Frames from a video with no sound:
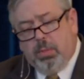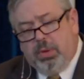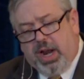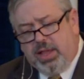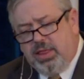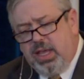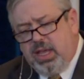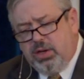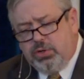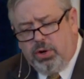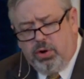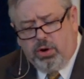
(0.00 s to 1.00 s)
But I think
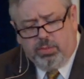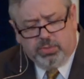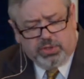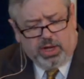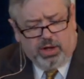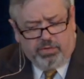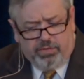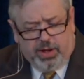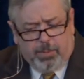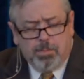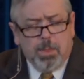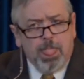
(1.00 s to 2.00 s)
in terms
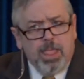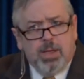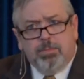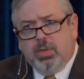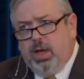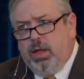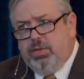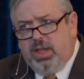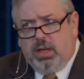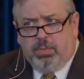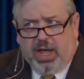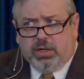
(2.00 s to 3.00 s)
of
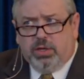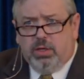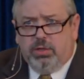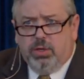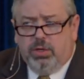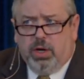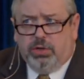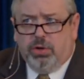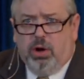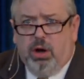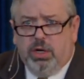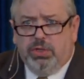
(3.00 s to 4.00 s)
thinking back to
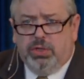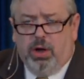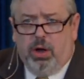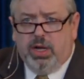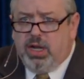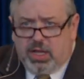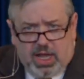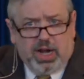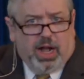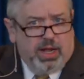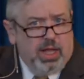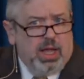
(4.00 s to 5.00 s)
Dr. Hart's talk, and
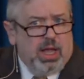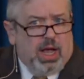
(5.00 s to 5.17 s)
again, I